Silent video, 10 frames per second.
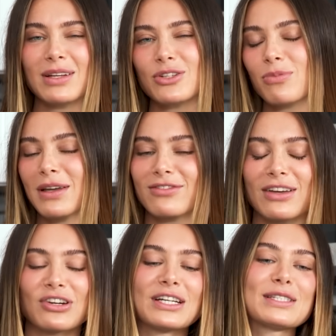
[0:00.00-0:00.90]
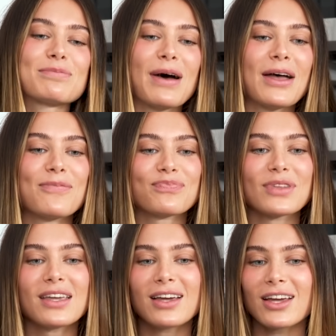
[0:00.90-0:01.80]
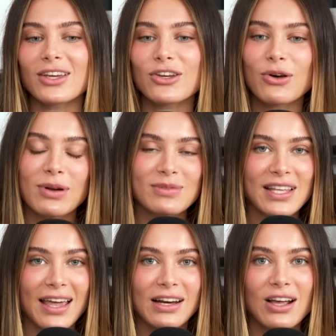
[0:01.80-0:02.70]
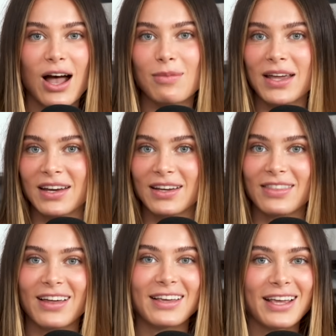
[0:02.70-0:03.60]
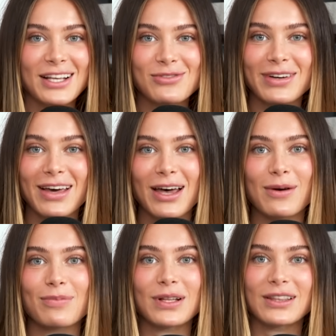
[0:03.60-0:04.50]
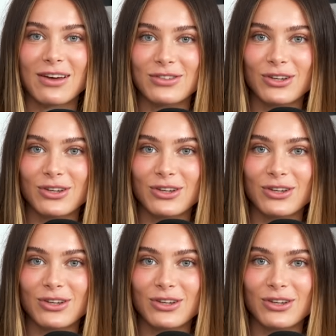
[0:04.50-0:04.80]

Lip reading: don't pick favorites, but you know what I'm saying. Comment, get that engagement up. Love